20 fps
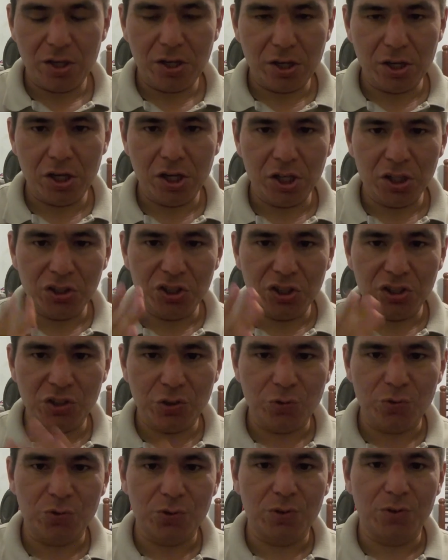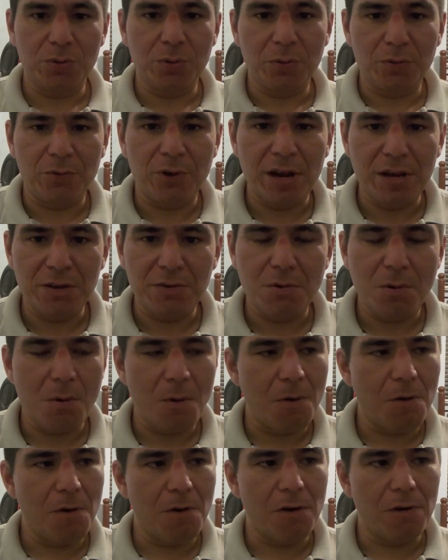Cut the rate
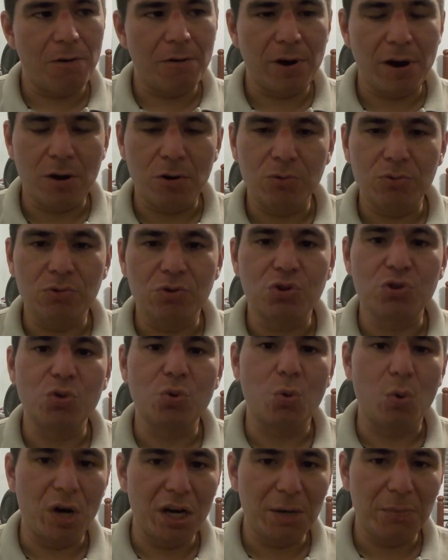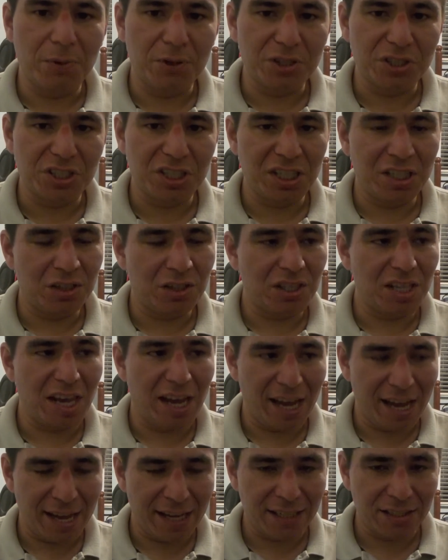around 20%
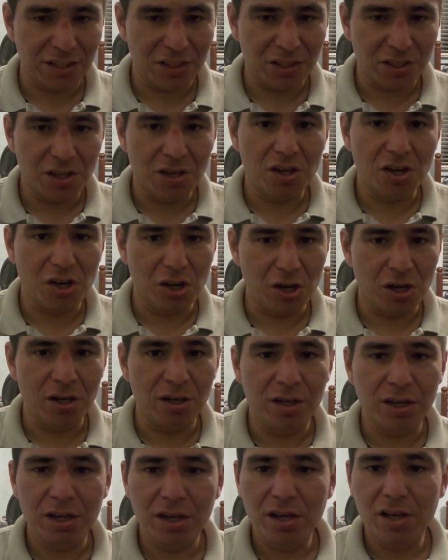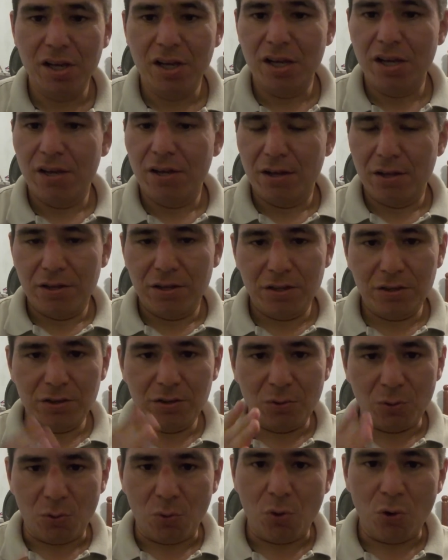tax cut. You
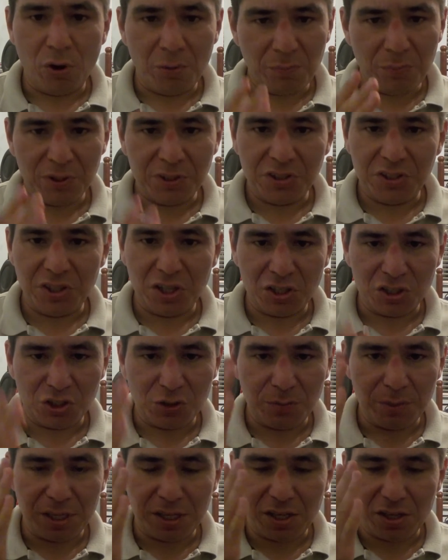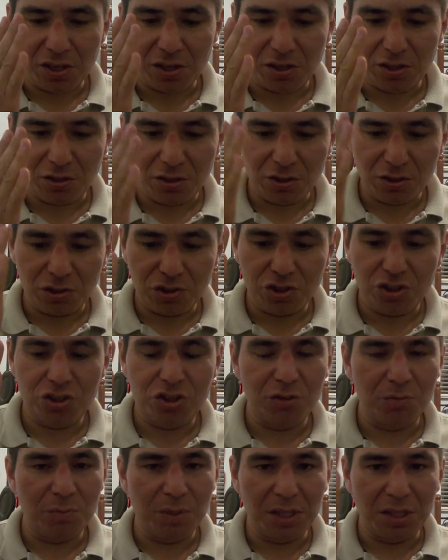know, corporate tax
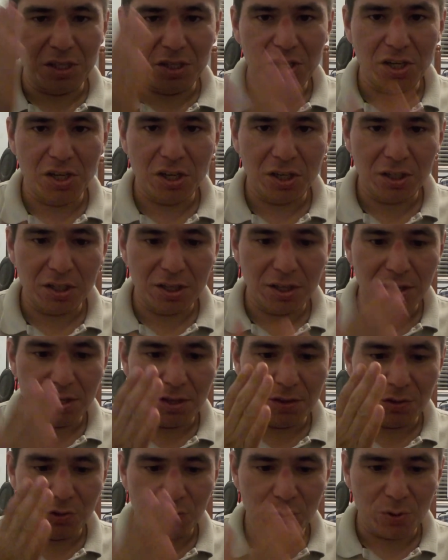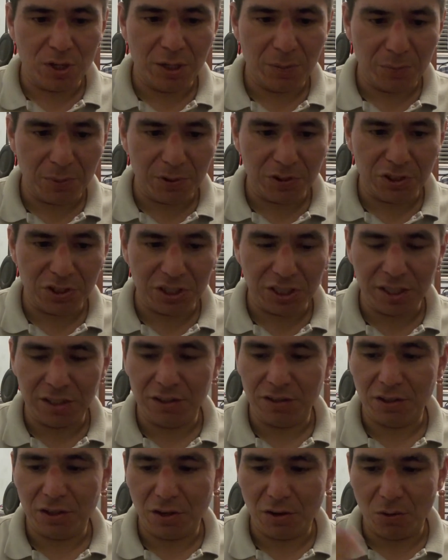should be cut 20%
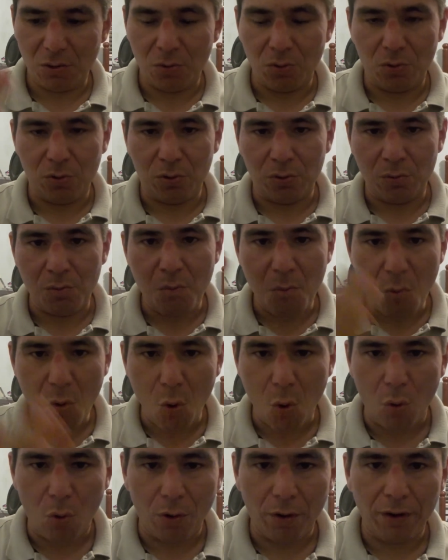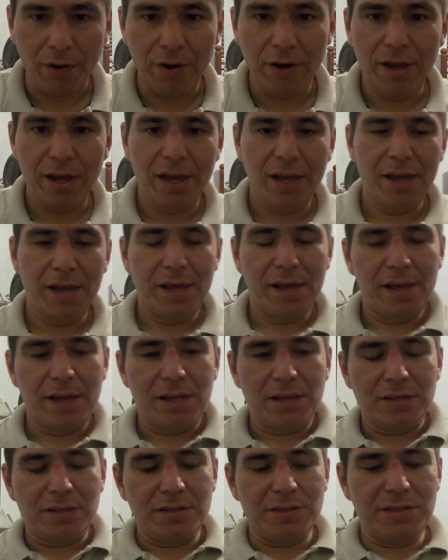or more.
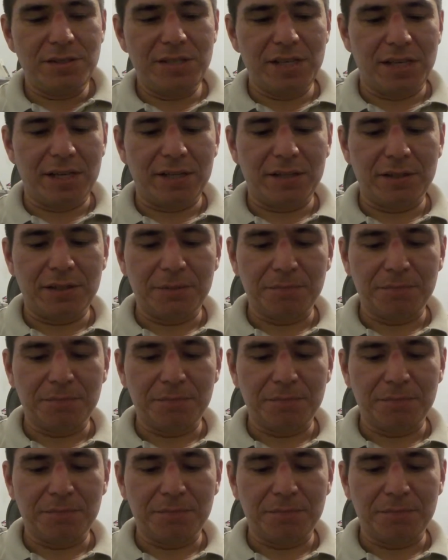Then,